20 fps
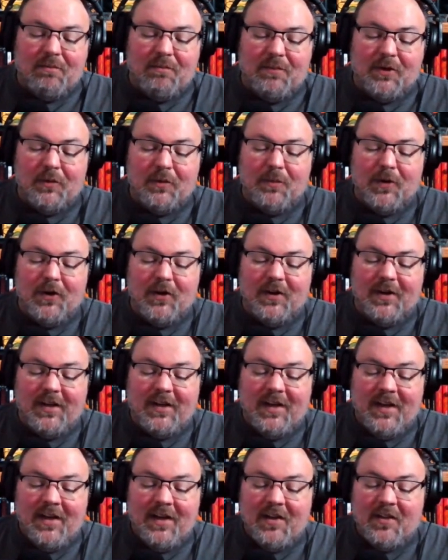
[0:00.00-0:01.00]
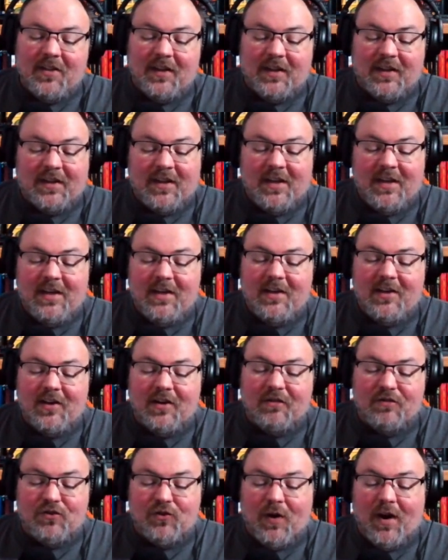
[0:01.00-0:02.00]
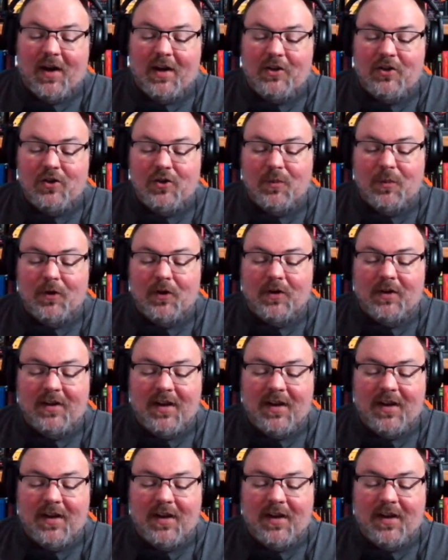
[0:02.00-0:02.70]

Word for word: Bill Murray, the king of dry humor,